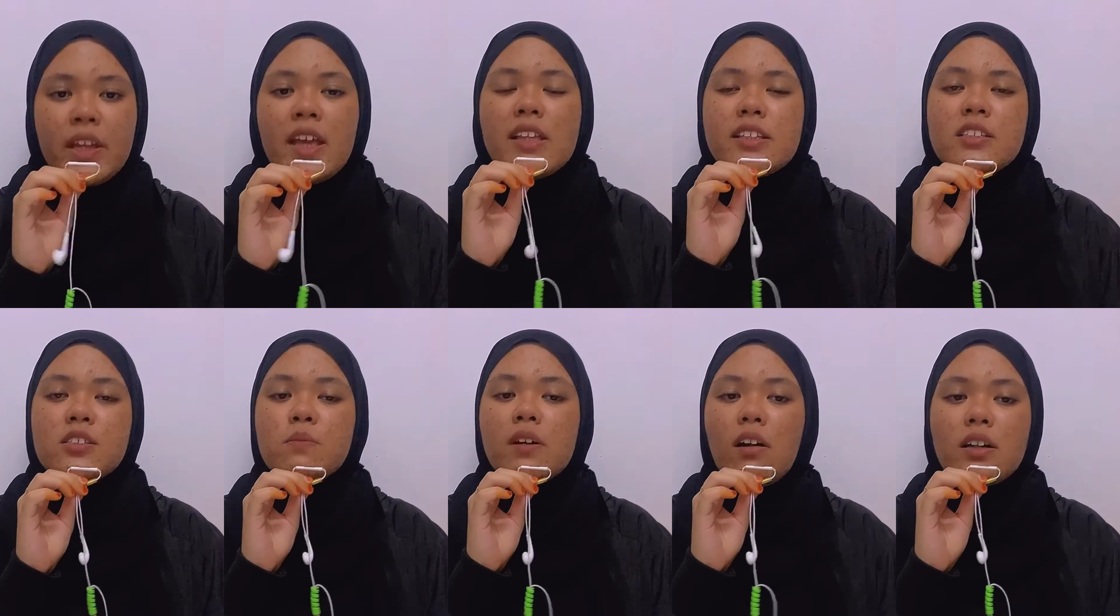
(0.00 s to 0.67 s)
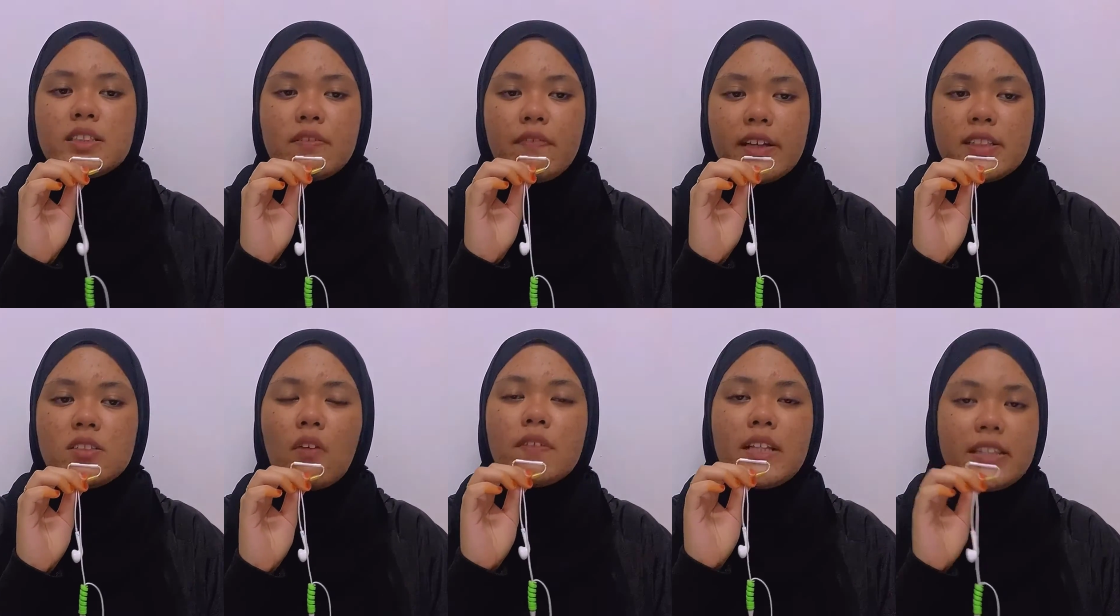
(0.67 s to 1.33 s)
This is because the
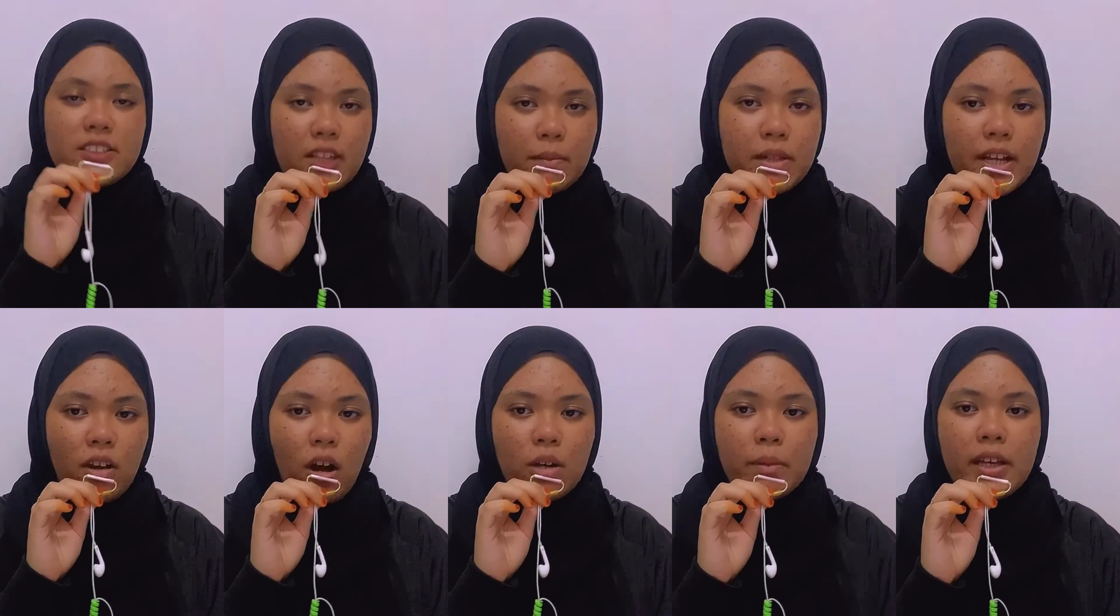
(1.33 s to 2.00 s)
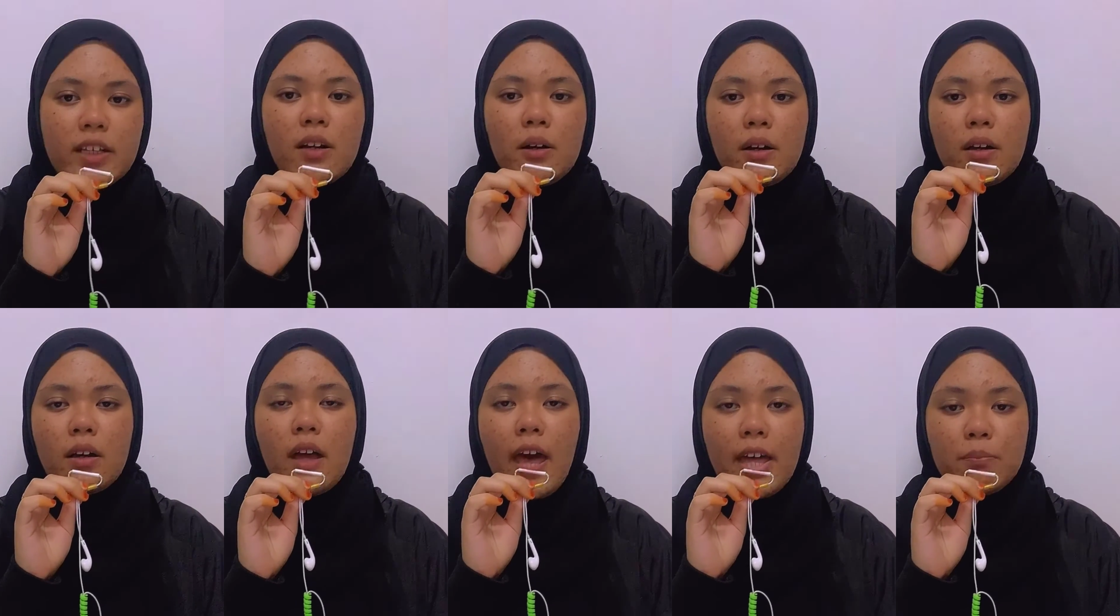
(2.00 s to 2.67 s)
factors of a stable economic
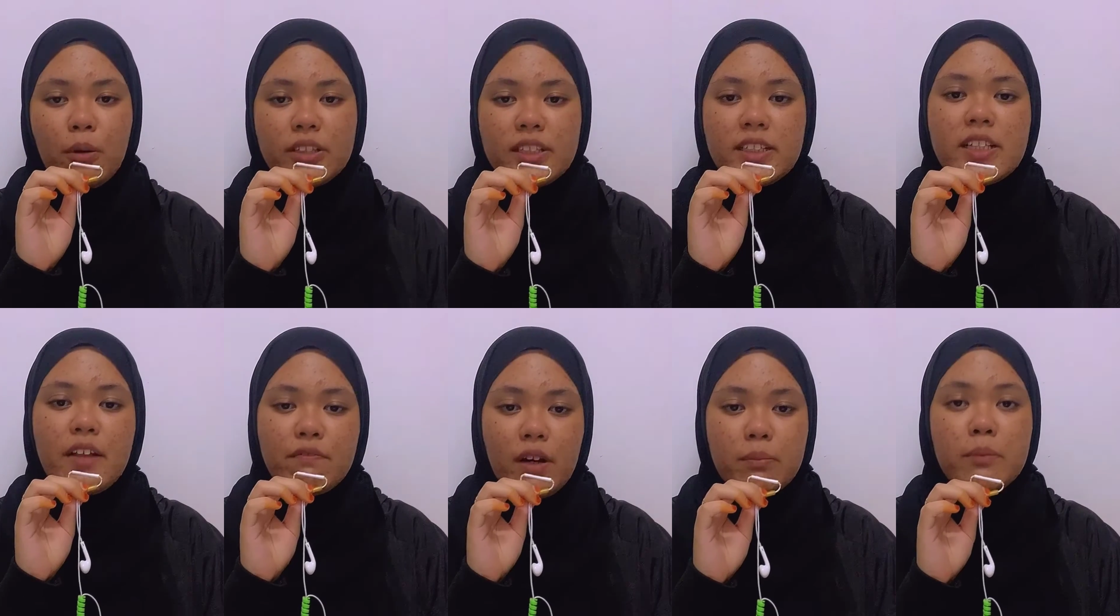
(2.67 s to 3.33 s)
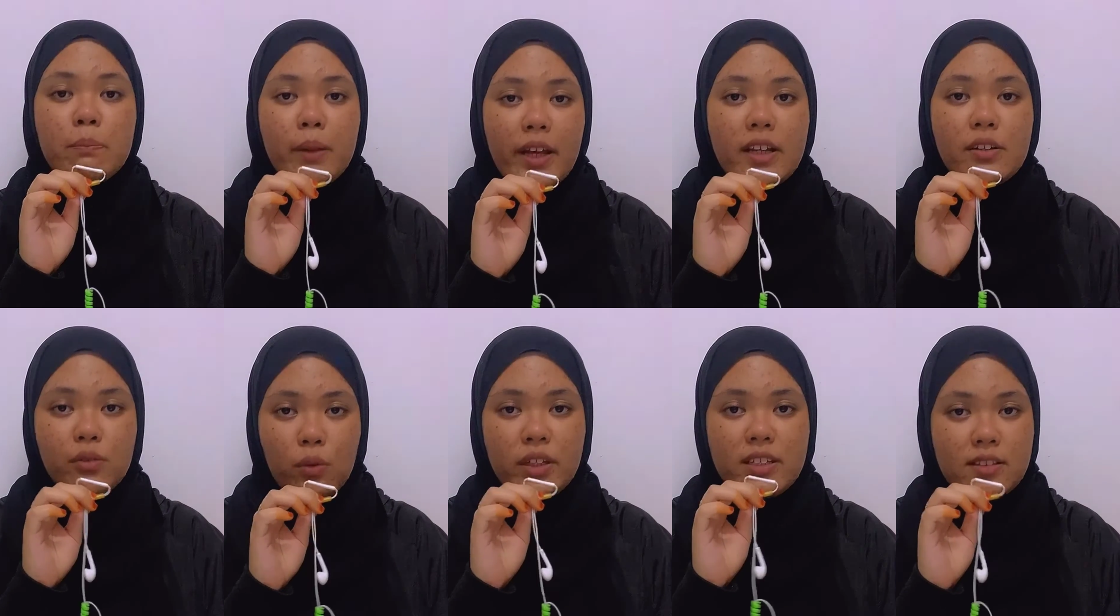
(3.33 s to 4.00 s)
and political environment play a
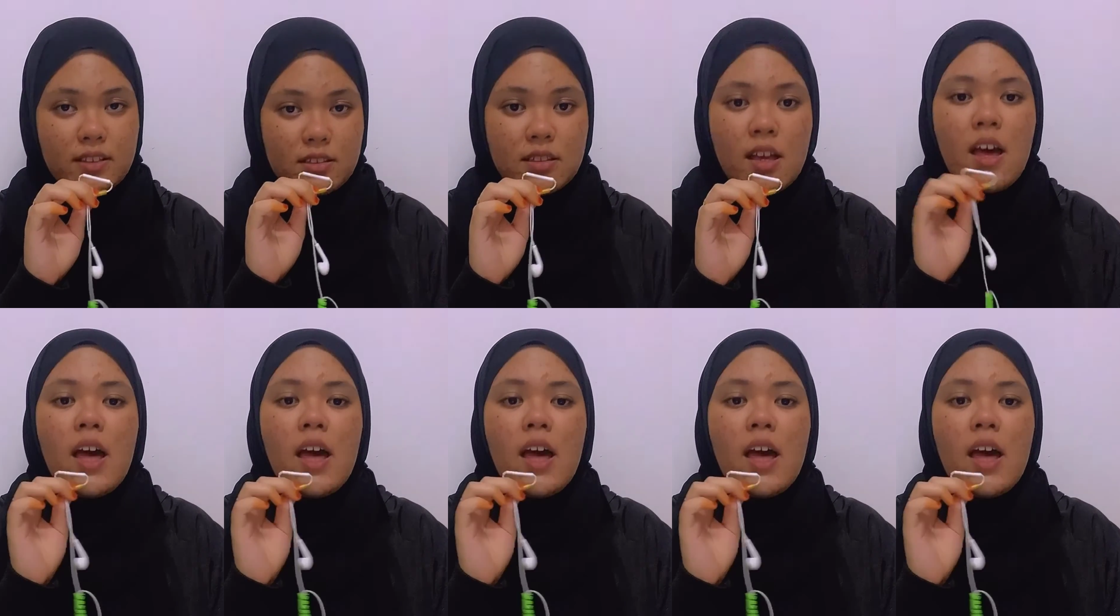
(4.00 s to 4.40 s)
role in this.